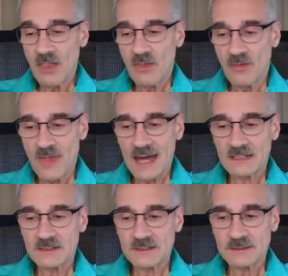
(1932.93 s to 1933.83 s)

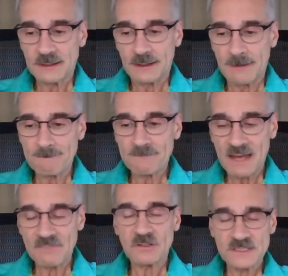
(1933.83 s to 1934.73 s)
that um, they
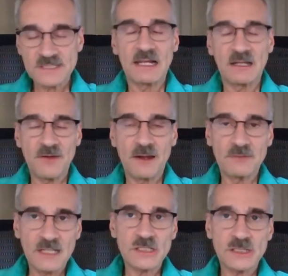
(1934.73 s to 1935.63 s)
have a solid
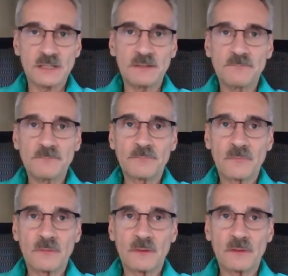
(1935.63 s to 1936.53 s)
foundation
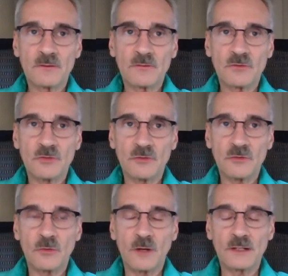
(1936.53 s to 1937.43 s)

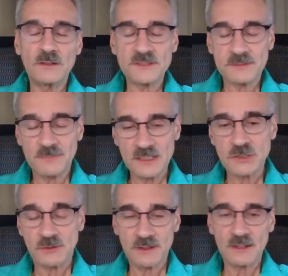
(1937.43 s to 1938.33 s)
to under make
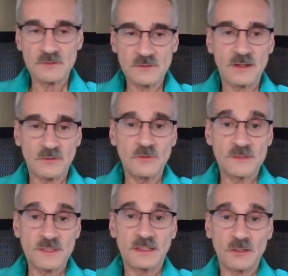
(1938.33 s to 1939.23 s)
sure they're, they're
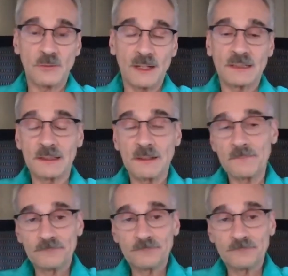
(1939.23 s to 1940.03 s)
using it correctly